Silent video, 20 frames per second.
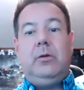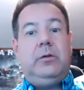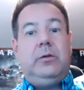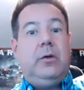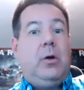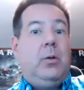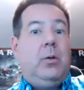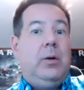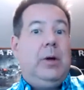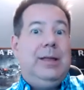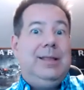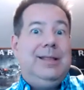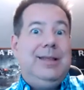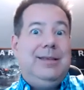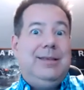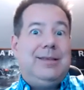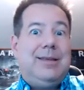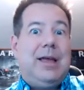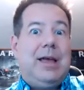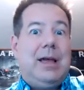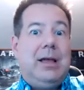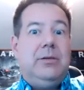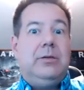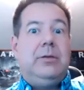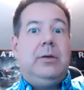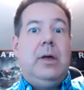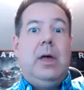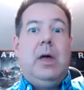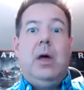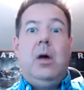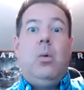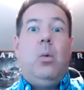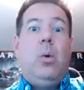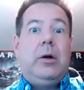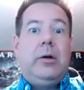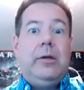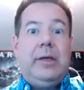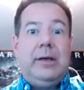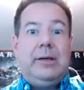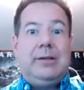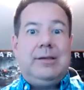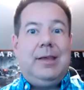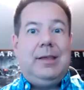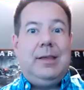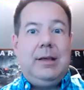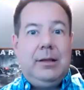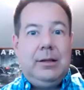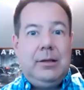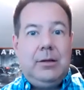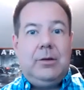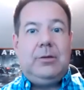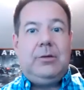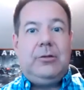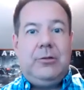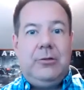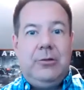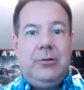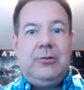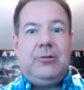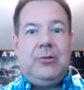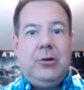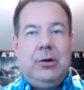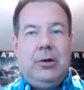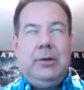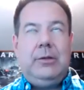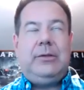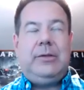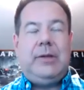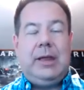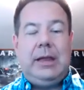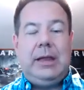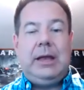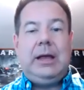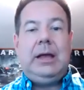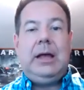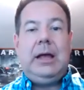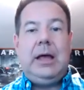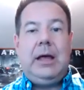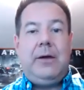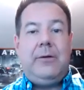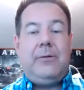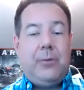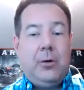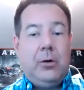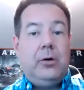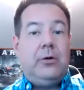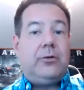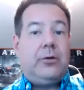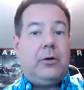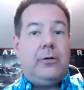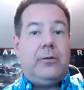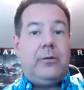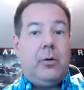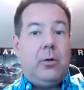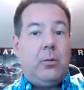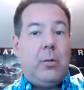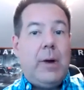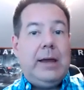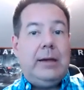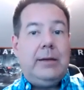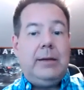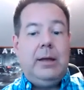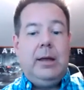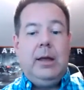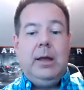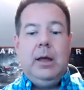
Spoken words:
So in this case, what are they selling? They're selling furniture for rent.